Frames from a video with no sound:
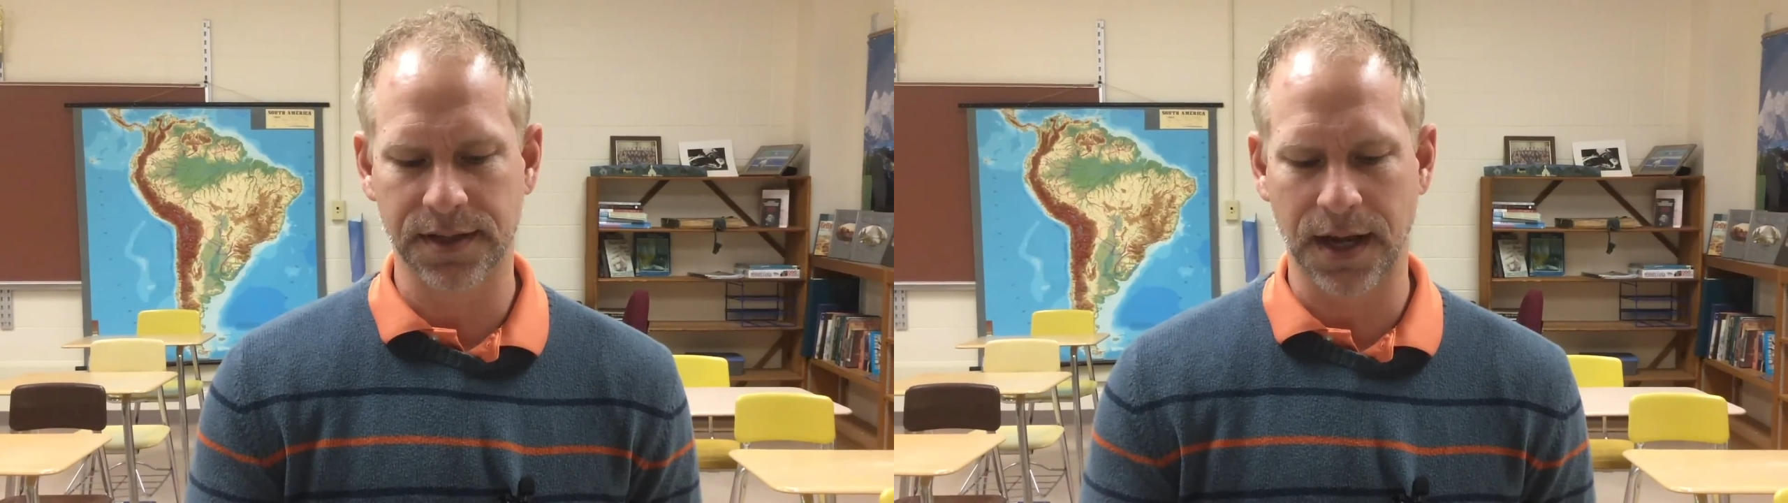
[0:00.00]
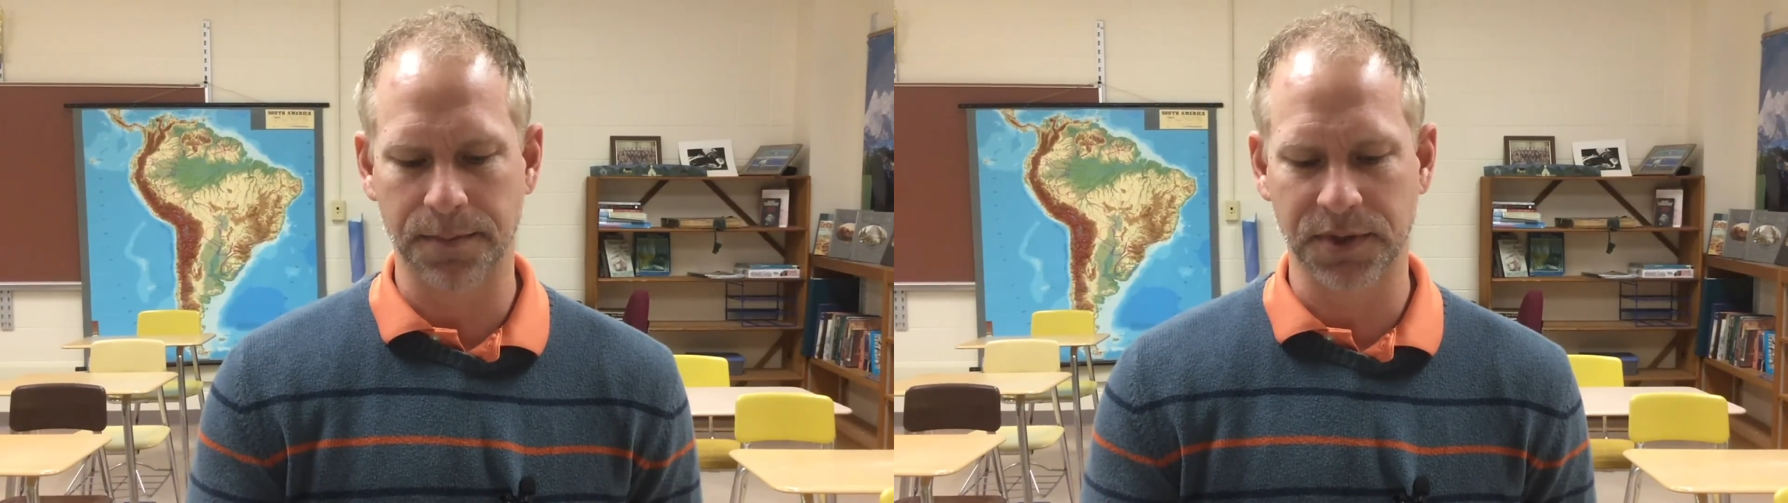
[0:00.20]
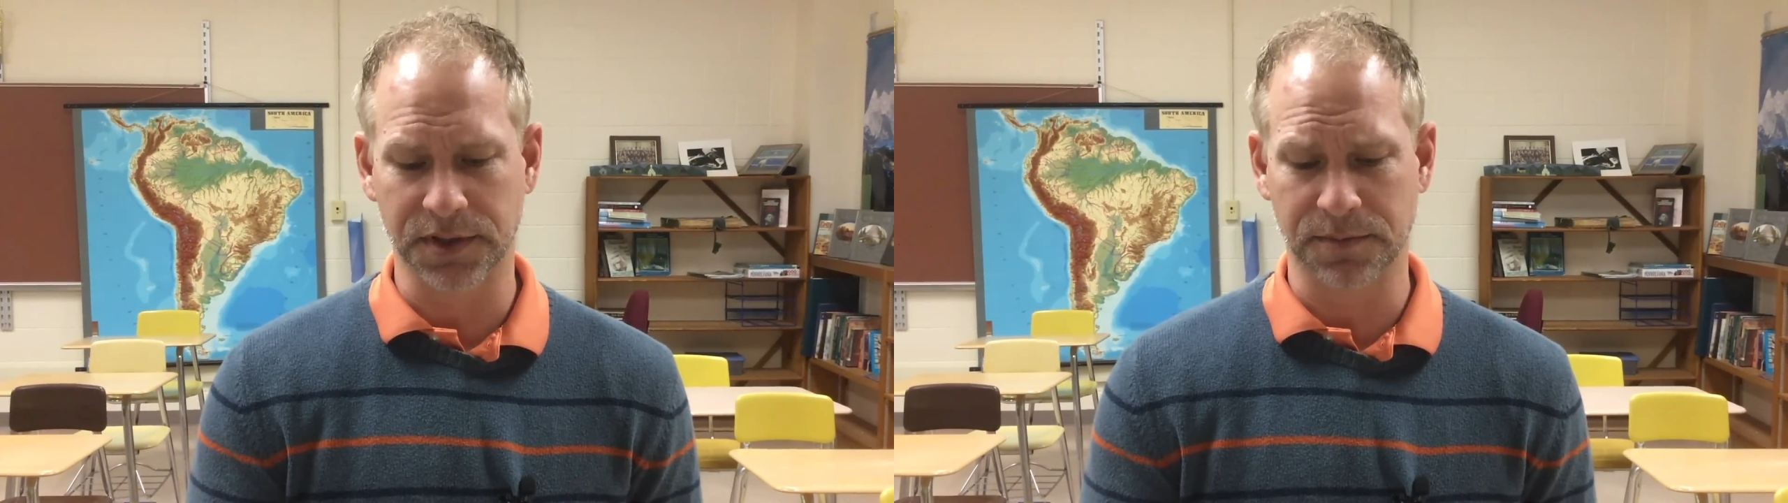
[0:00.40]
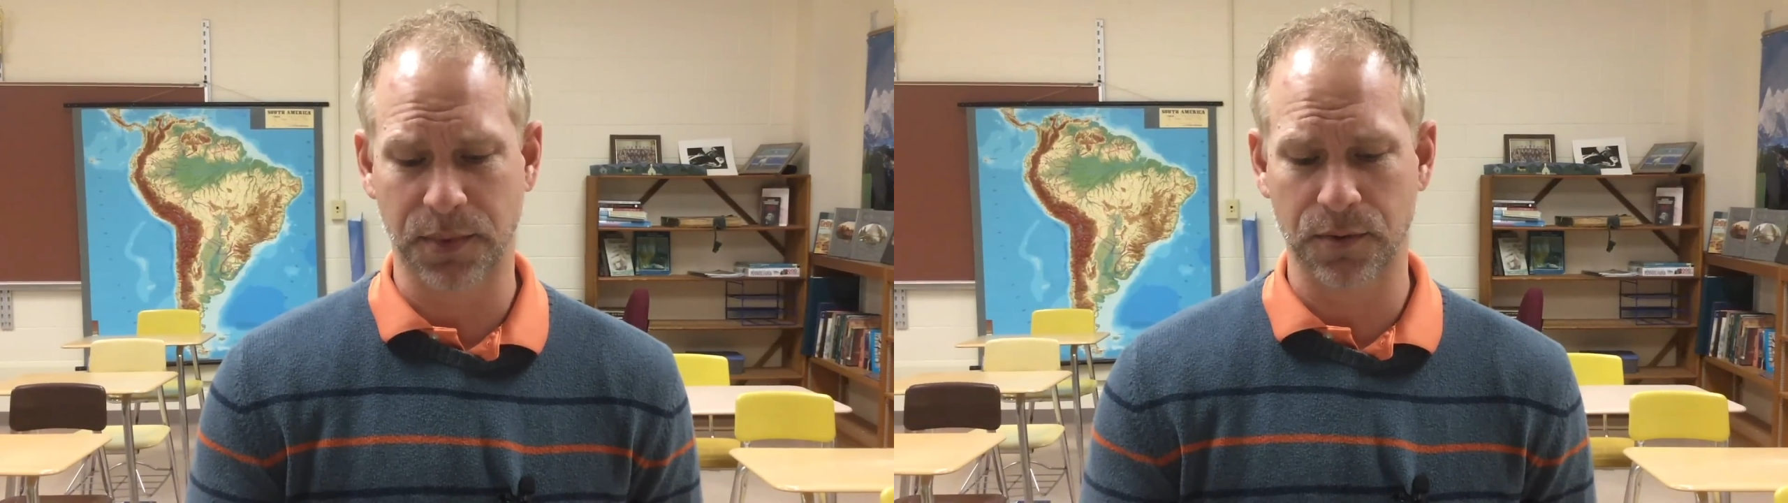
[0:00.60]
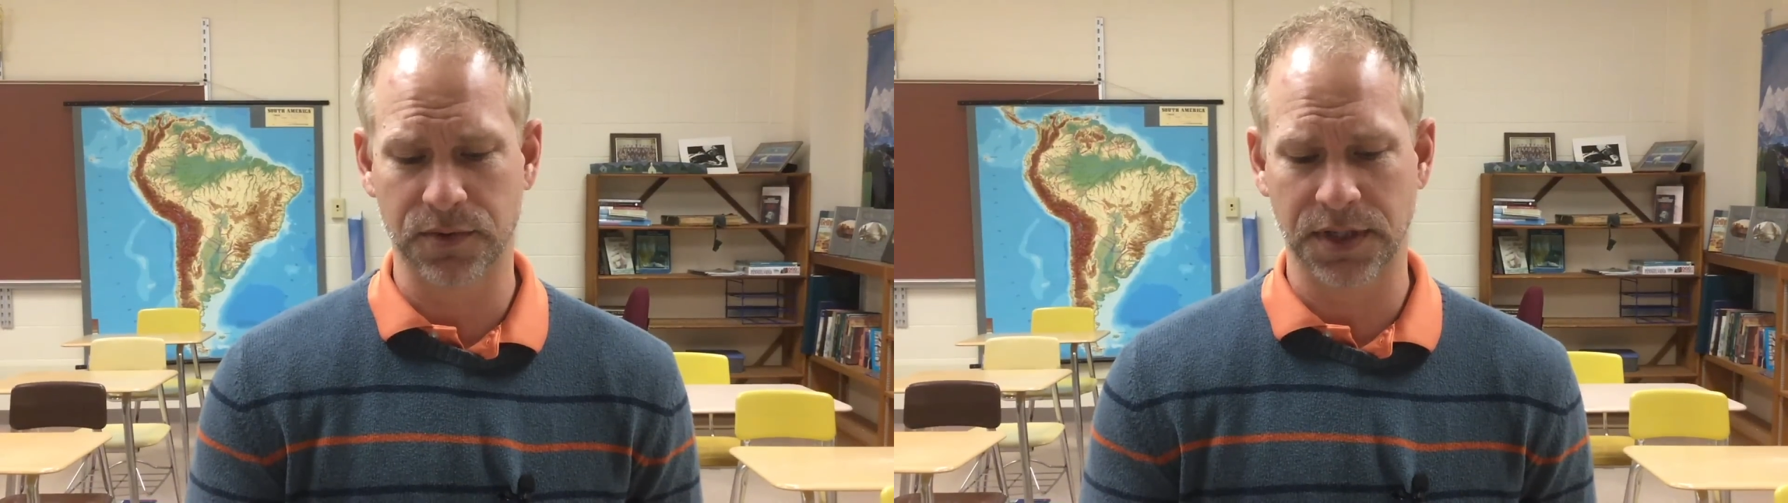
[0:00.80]
tops
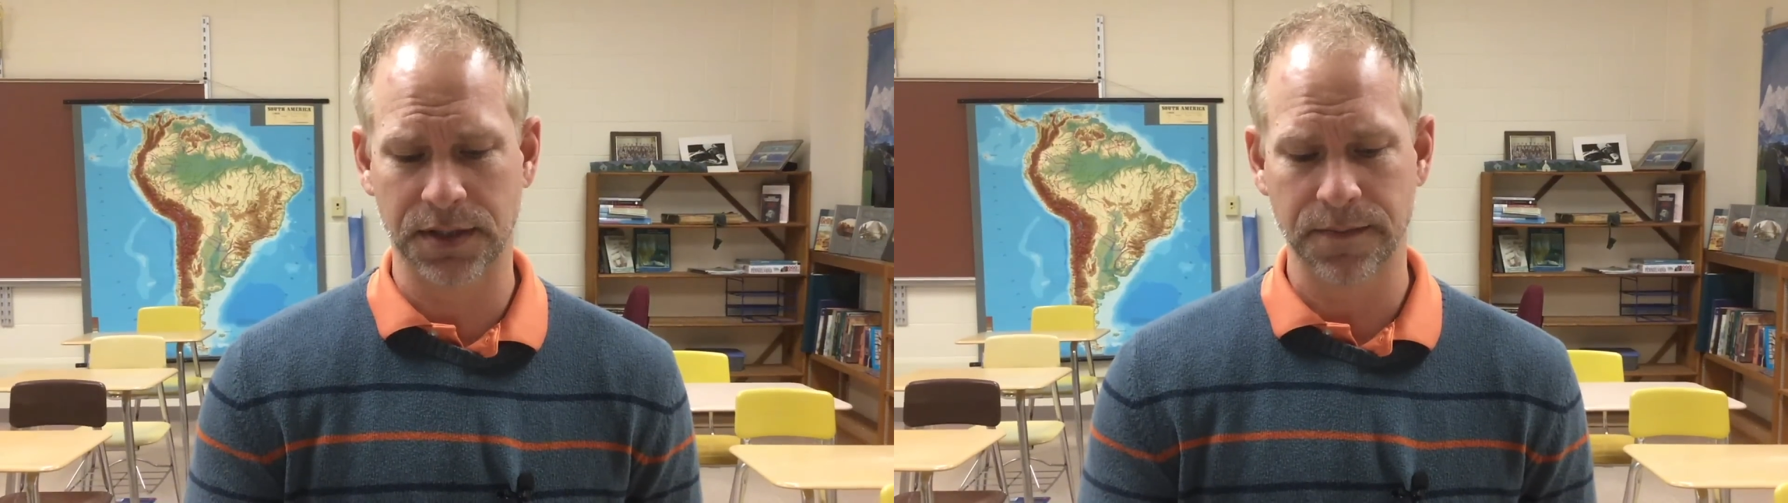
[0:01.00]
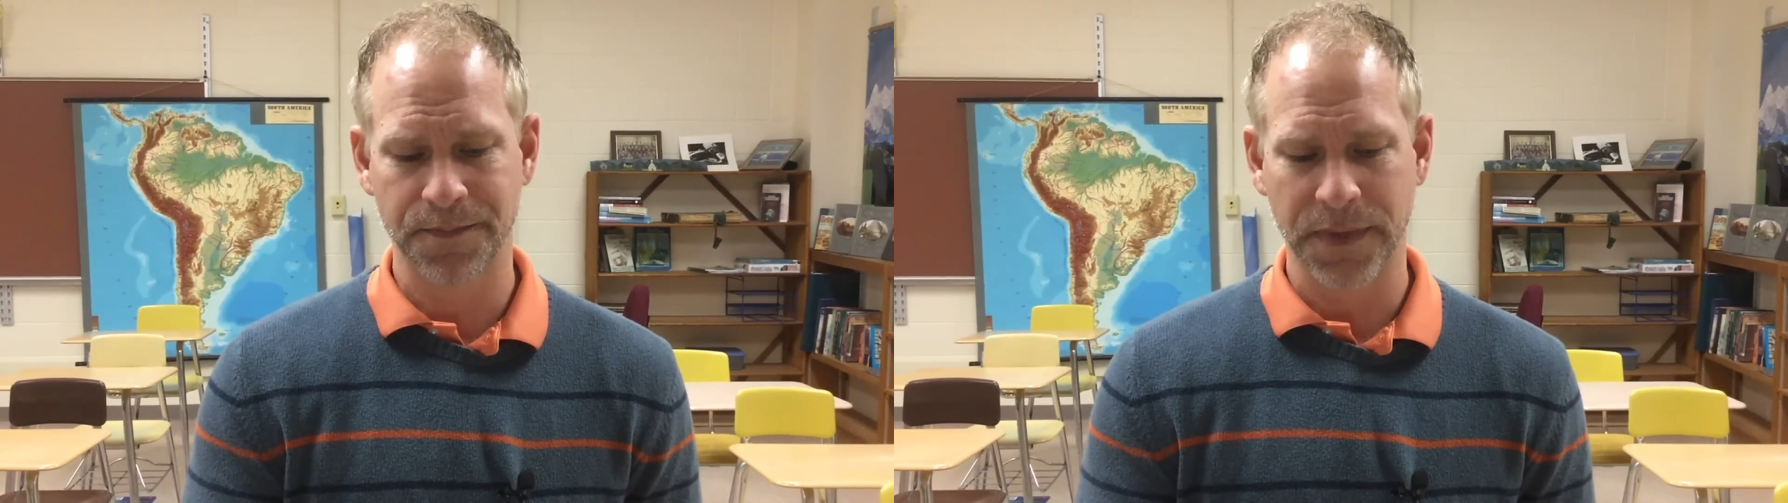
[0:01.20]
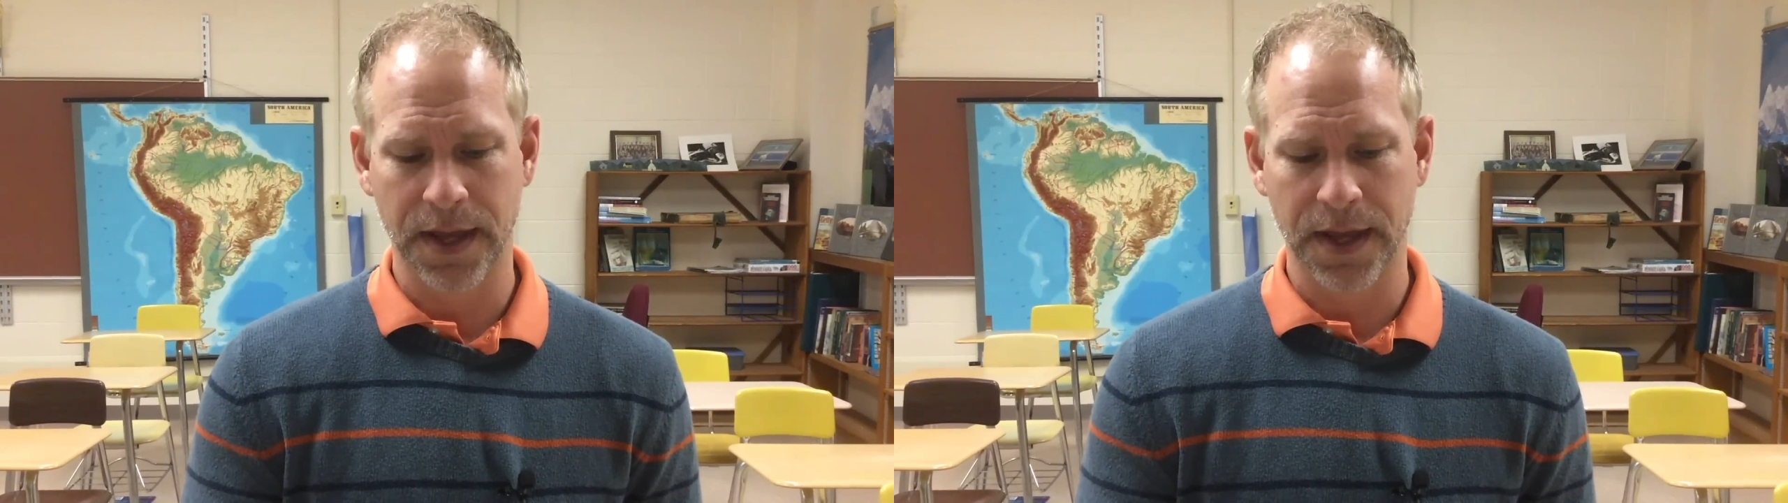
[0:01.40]
exposing